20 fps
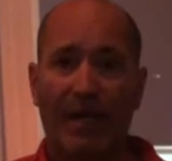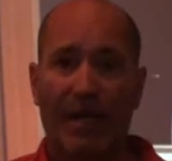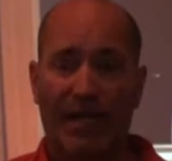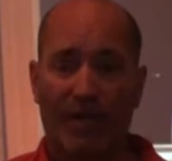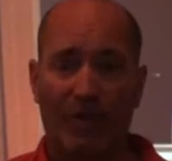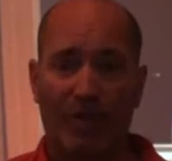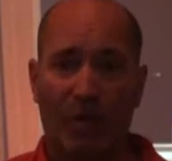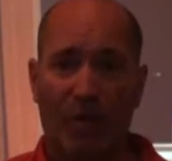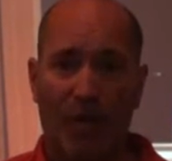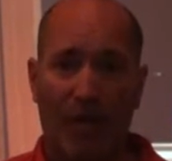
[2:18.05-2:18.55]

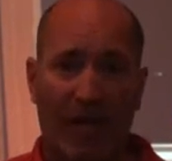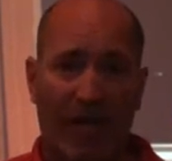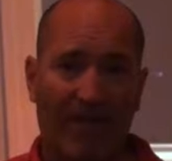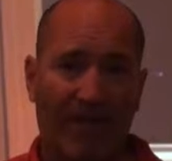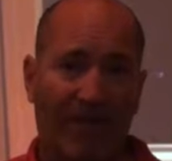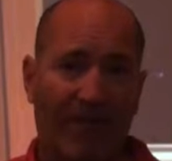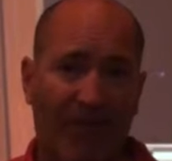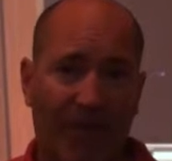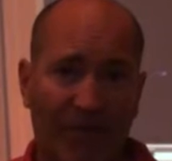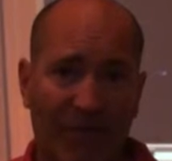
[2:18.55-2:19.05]
and you don't
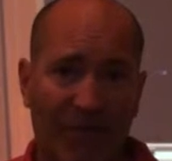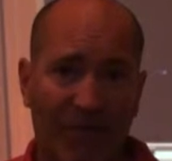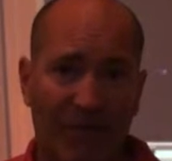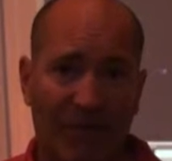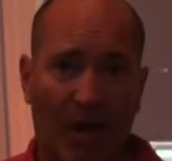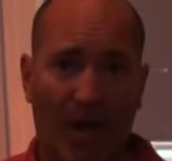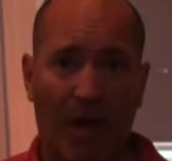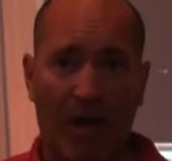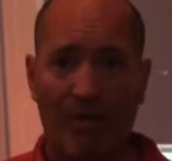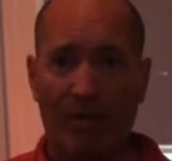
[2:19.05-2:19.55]
have 50
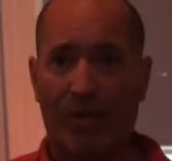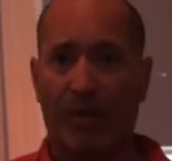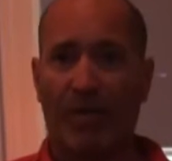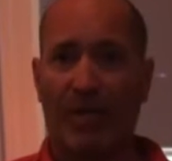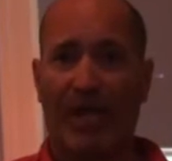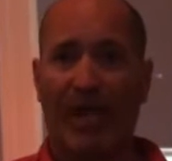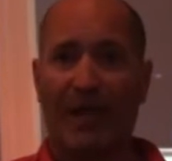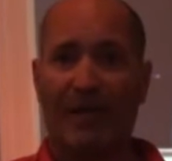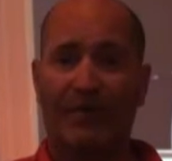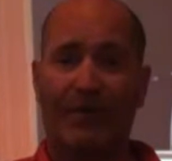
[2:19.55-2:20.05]
songs, you
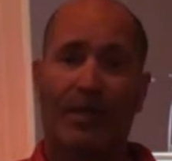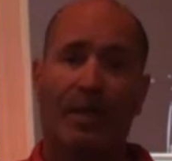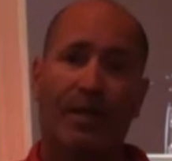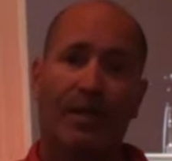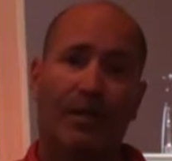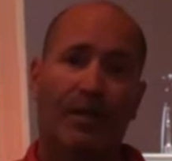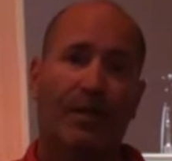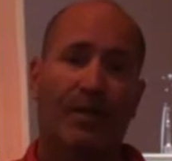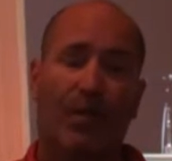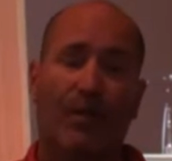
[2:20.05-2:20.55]
only have
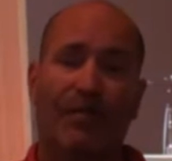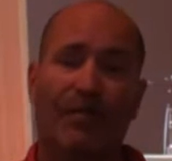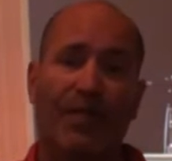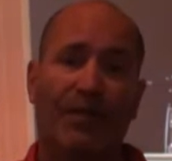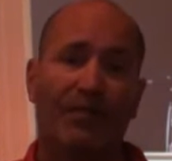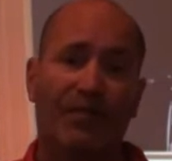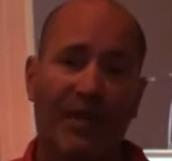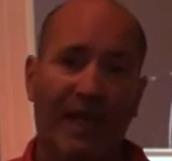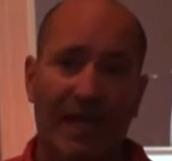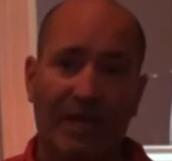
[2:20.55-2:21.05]

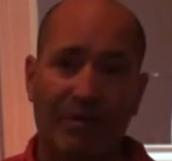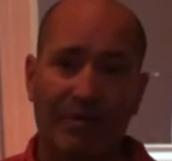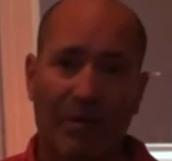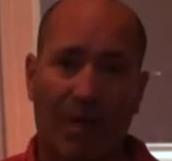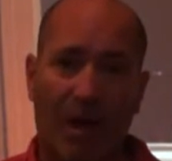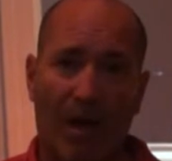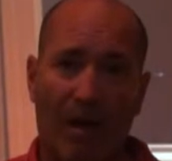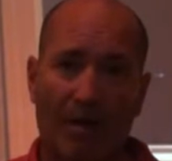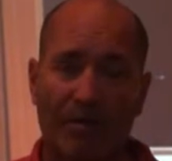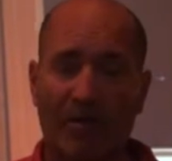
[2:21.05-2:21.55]
15
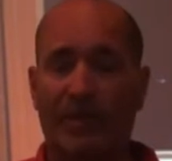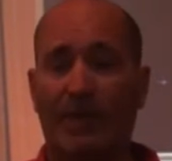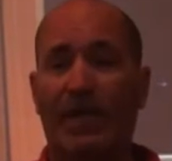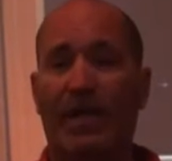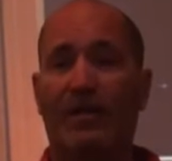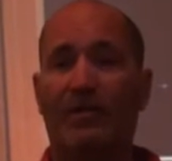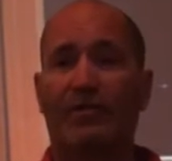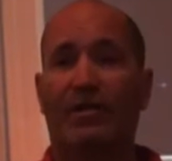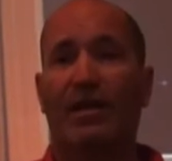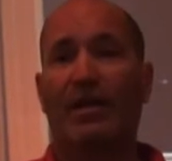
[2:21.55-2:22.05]
songs,
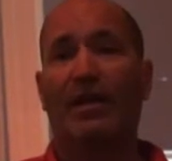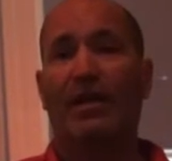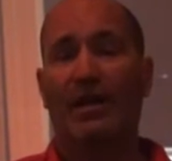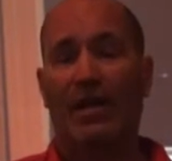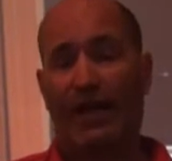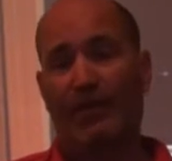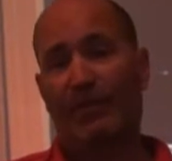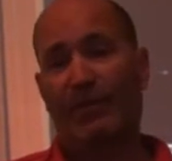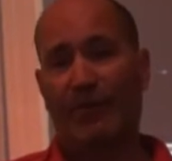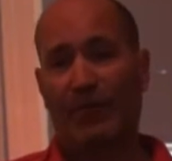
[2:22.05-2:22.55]
because
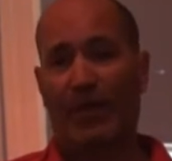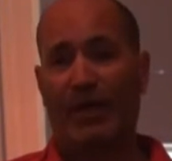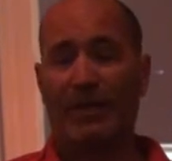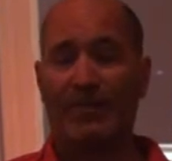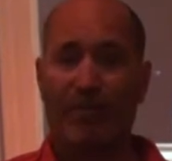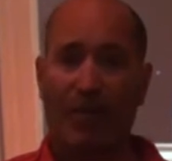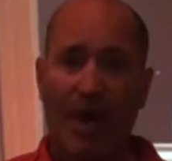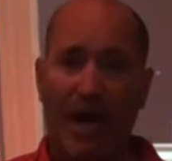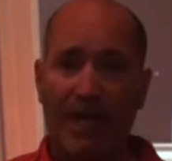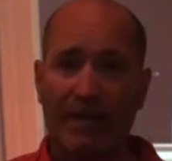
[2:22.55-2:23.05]
every
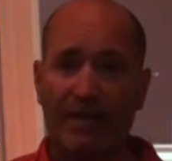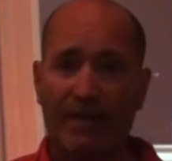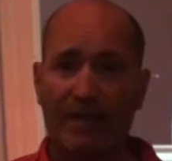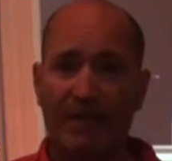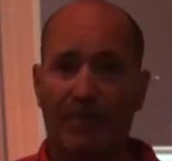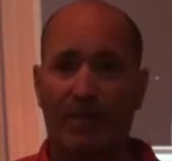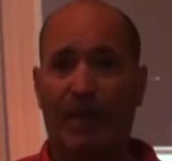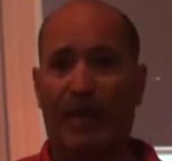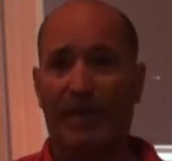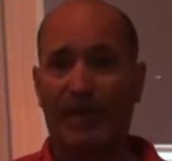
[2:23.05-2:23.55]
fucking
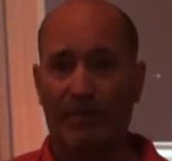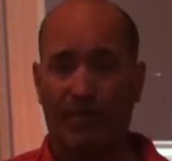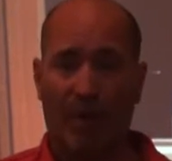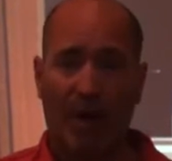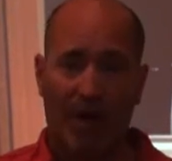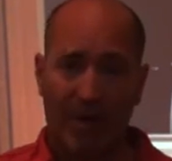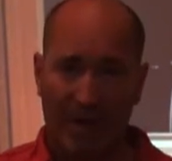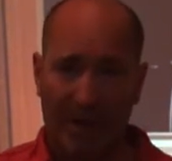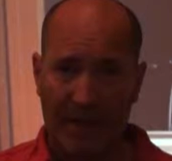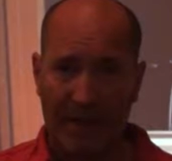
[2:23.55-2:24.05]
practice, buddy's
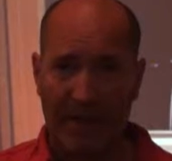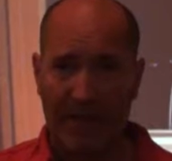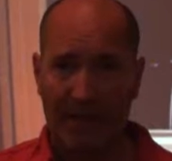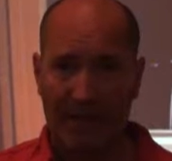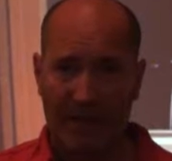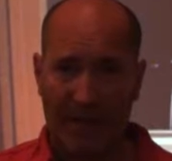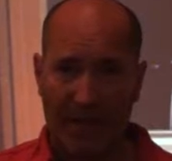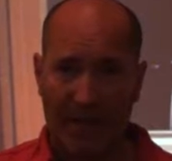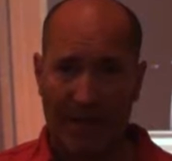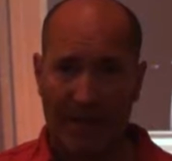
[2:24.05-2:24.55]
partying,
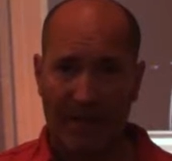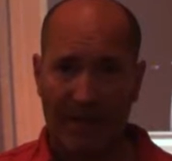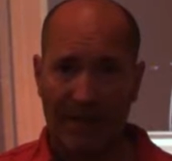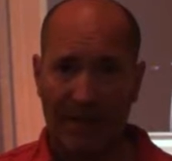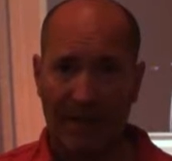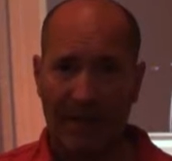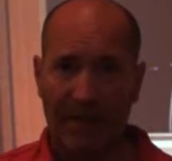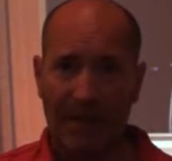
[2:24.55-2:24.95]
getting high.